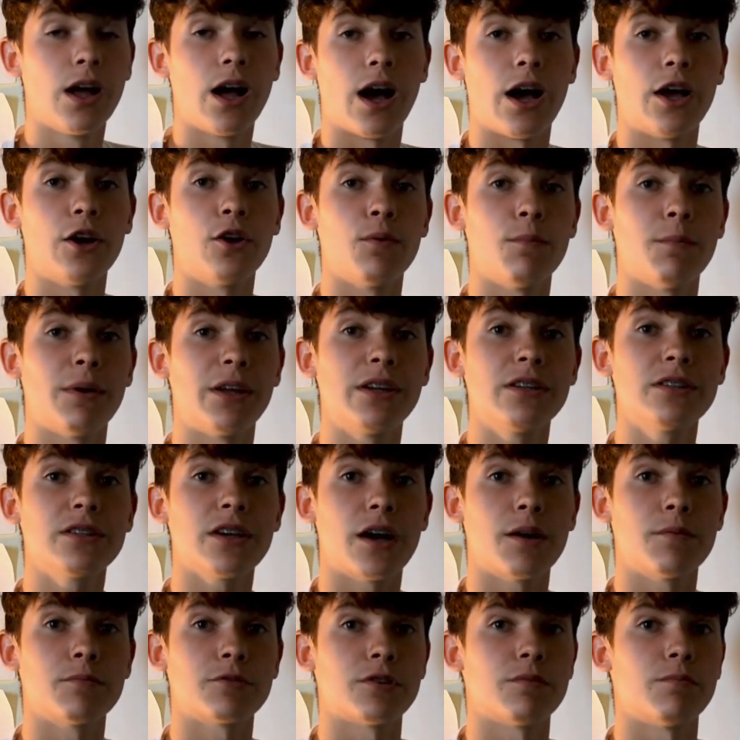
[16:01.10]
I know many
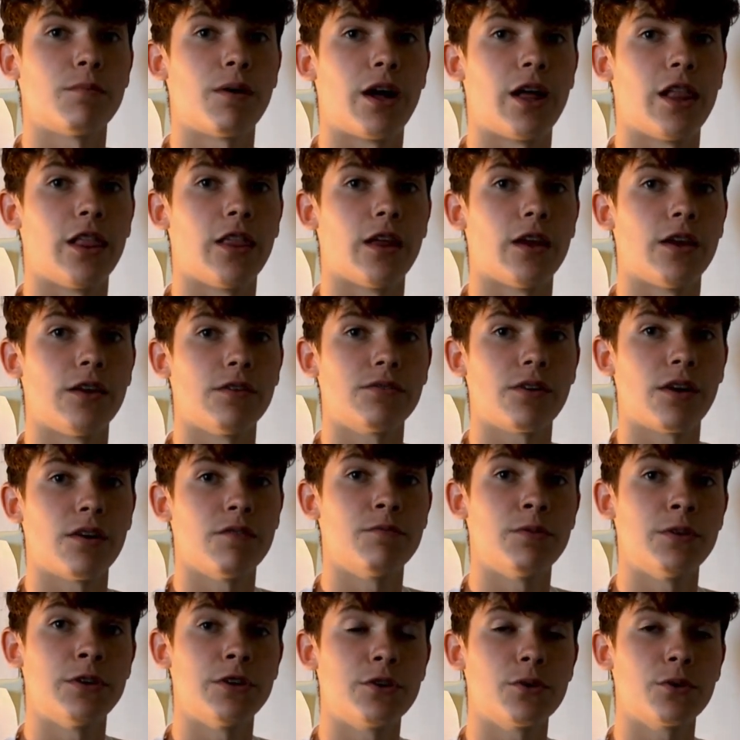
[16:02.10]
times in my life
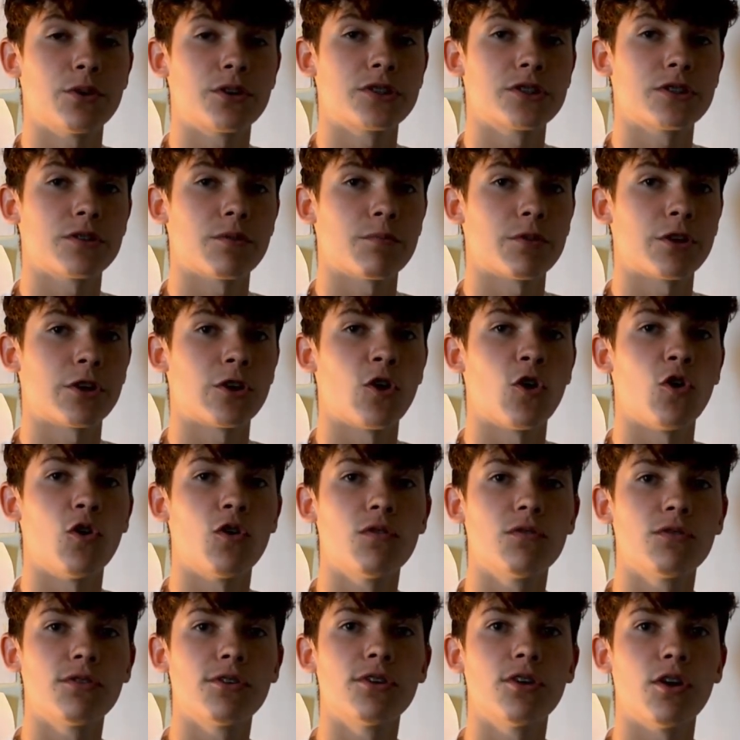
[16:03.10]
I've been doing something
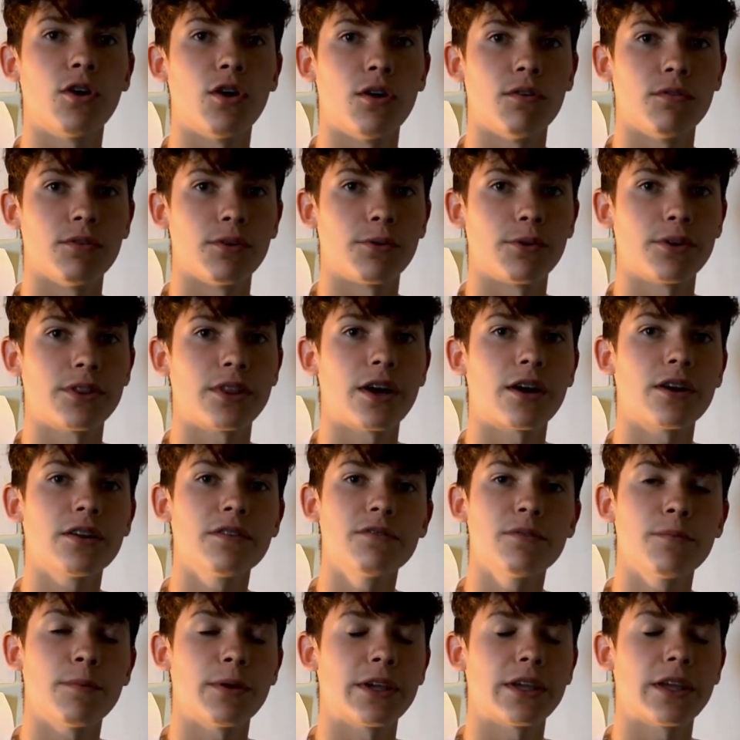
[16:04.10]
over and over without
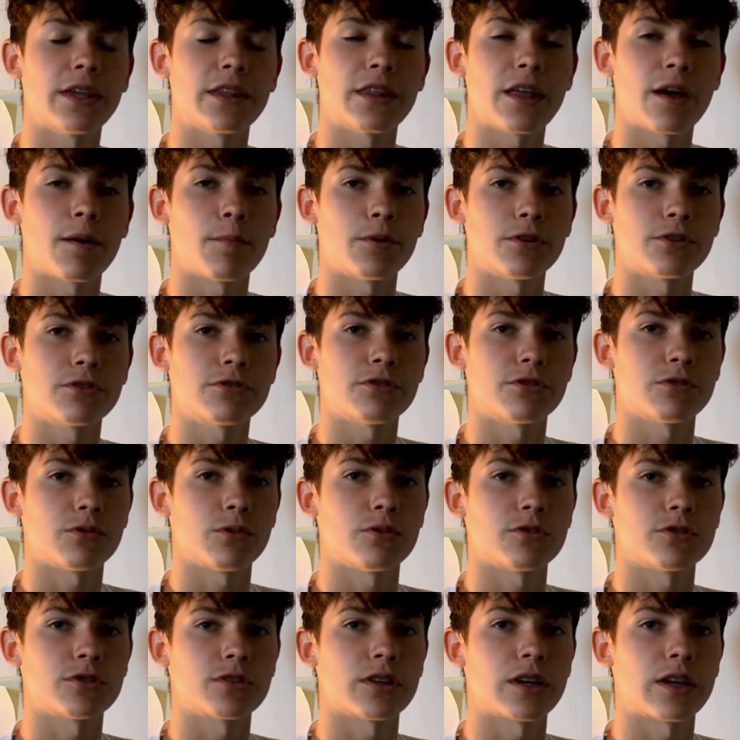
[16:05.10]
even making that much
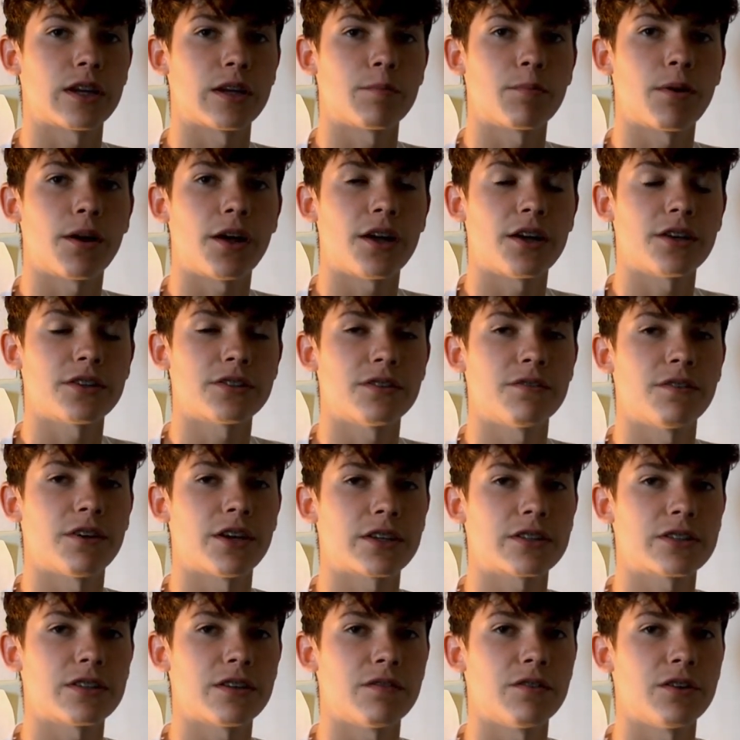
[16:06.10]
results or getting positive
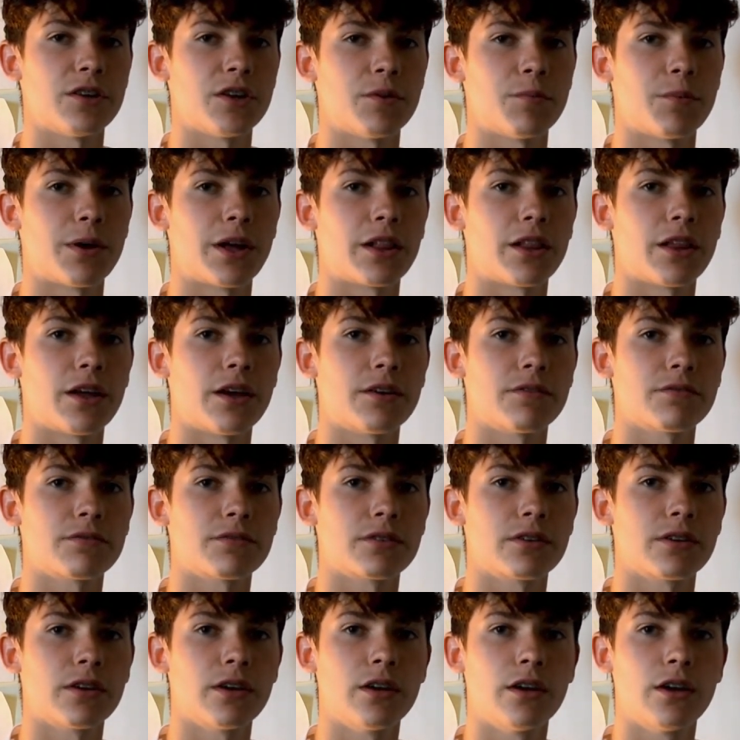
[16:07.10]
activity in my
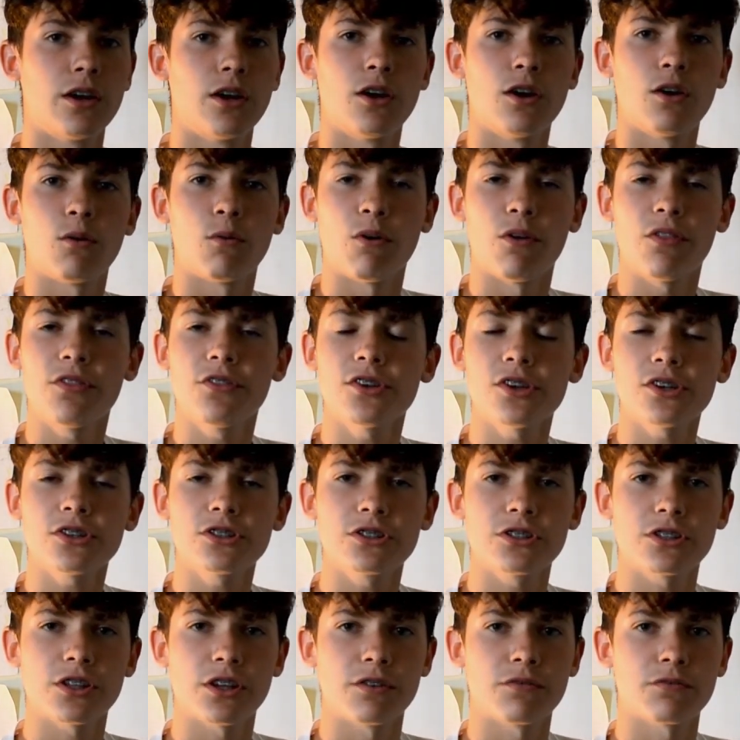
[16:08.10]
life. One
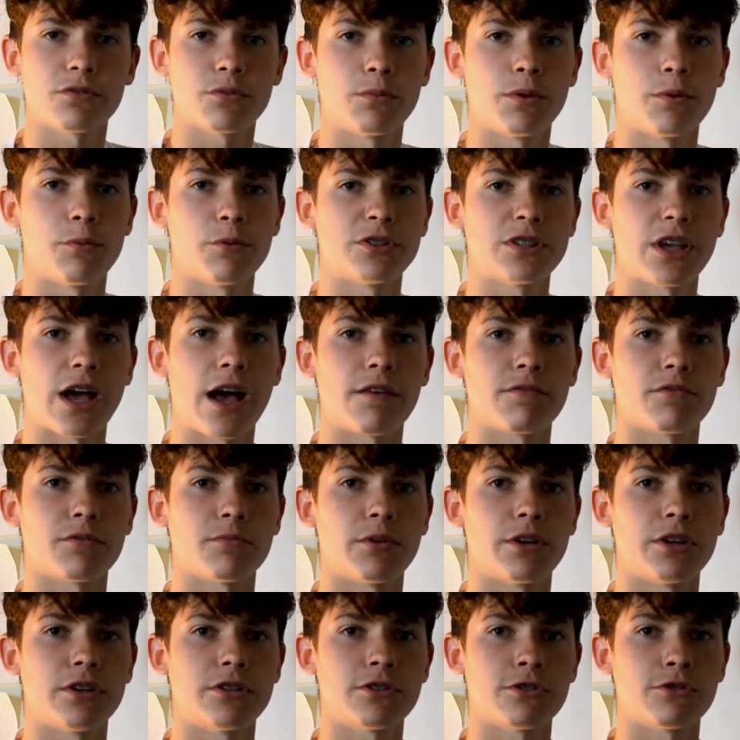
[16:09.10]
such thing for me was
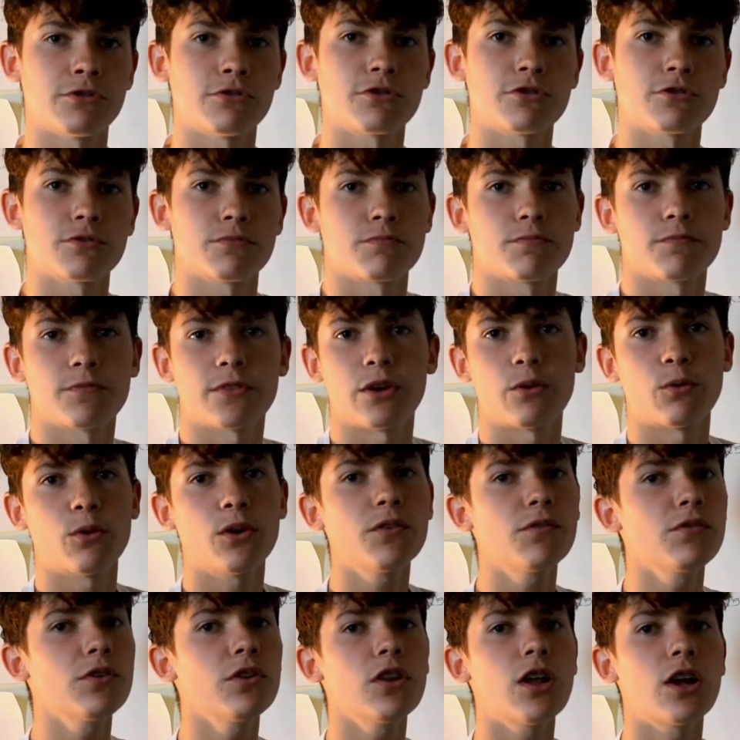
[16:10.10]
affirmations. They
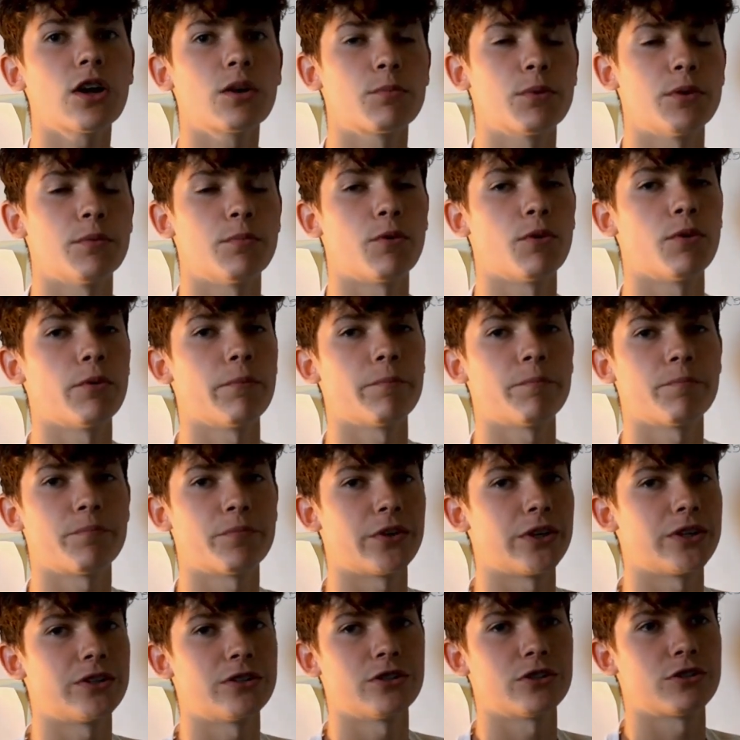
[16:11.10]
work for a lot of people,
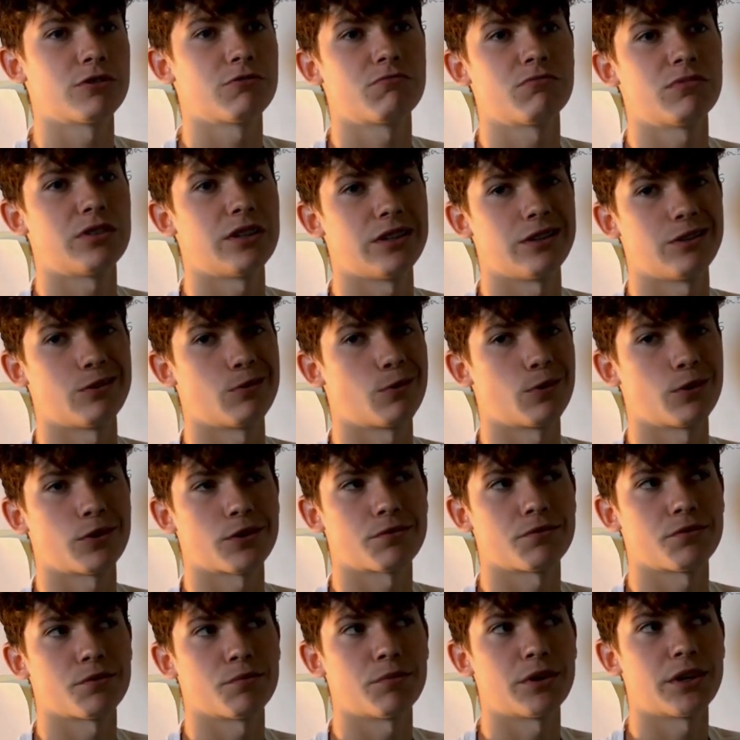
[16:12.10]
they just didn't work
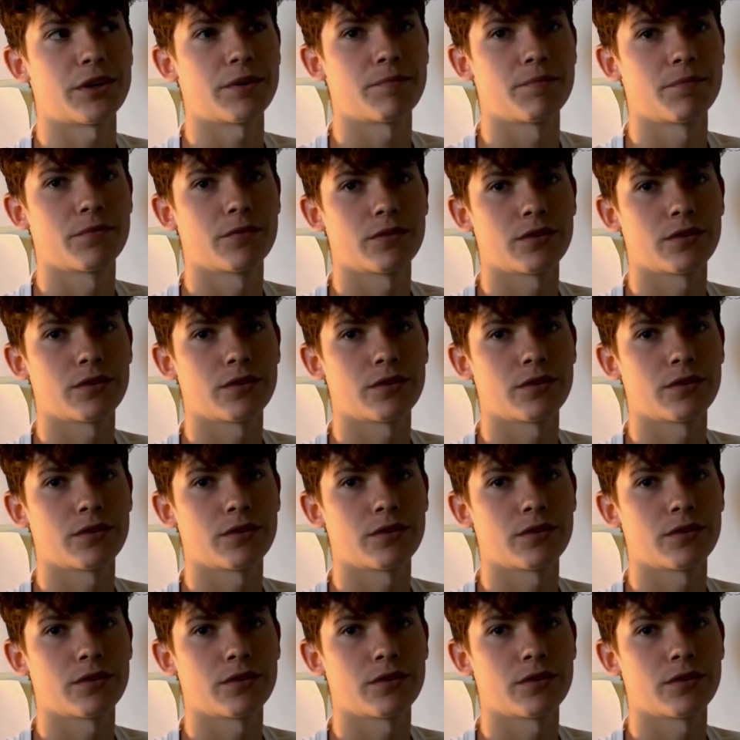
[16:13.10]
for me.